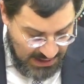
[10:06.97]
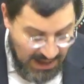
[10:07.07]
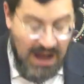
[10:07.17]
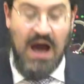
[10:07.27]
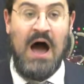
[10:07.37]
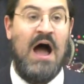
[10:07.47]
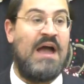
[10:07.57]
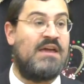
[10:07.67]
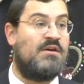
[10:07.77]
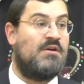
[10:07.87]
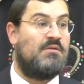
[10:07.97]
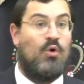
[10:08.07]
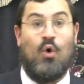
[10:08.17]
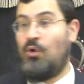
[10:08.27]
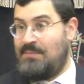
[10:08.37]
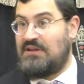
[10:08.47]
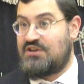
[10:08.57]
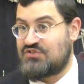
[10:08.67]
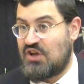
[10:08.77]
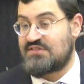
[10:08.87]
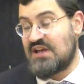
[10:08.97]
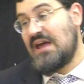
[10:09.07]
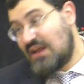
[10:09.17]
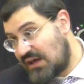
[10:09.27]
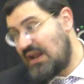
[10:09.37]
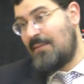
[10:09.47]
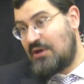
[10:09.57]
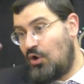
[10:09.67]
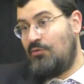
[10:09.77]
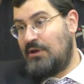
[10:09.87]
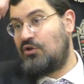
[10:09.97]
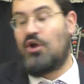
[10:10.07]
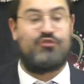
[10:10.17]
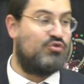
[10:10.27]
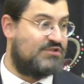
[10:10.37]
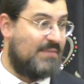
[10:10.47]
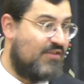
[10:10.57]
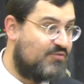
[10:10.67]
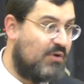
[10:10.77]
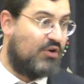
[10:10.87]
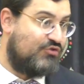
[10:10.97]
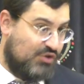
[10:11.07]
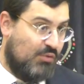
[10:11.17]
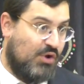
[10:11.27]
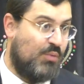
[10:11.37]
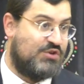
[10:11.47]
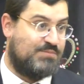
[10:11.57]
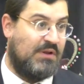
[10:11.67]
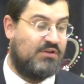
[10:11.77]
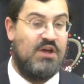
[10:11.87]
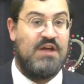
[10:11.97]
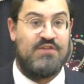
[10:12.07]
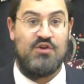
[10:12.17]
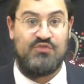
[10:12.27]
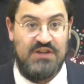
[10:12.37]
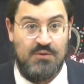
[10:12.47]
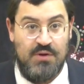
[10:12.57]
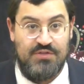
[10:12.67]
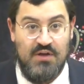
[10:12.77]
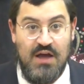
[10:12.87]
All milkers are set in a chanami, all milk are to its mother's milk, because you don't know which milk that you're dealing with.